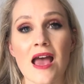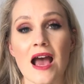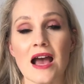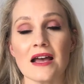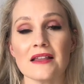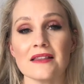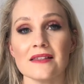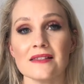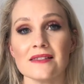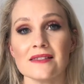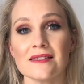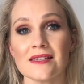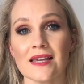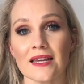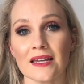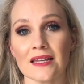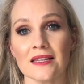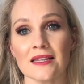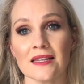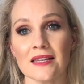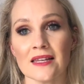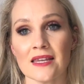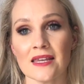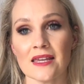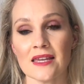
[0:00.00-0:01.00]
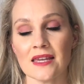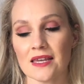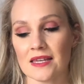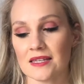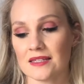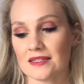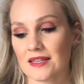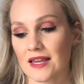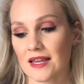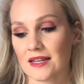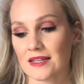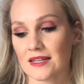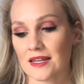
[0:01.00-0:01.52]
And then secondly
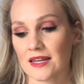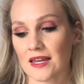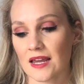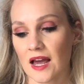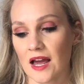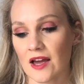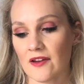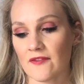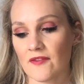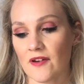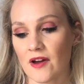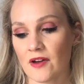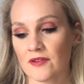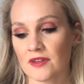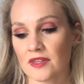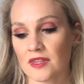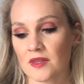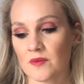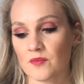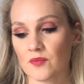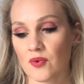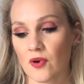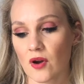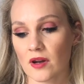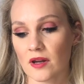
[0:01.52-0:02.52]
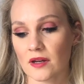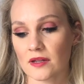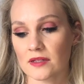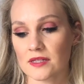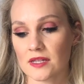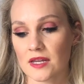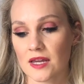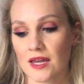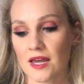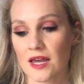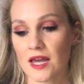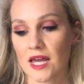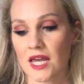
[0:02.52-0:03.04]
is that I found that the product
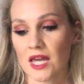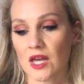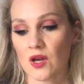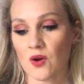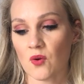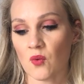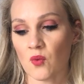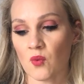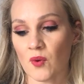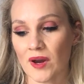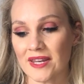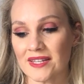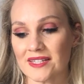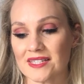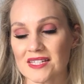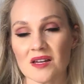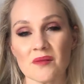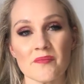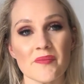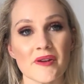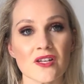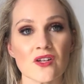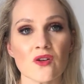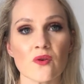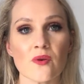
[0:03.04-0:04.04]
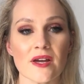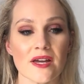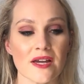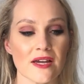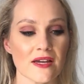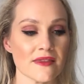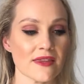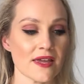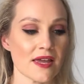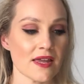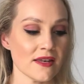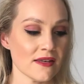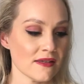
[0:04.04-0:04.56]
went a bit quicker
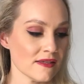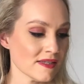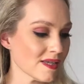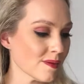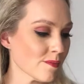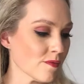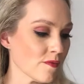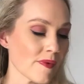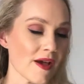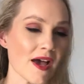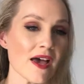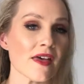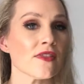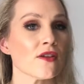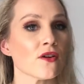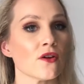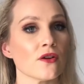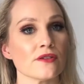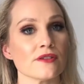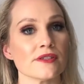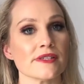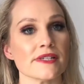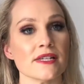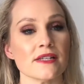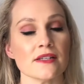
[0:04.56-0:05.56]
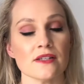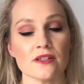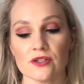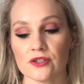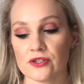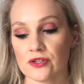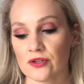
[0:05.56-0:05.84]
than some of my other concealers.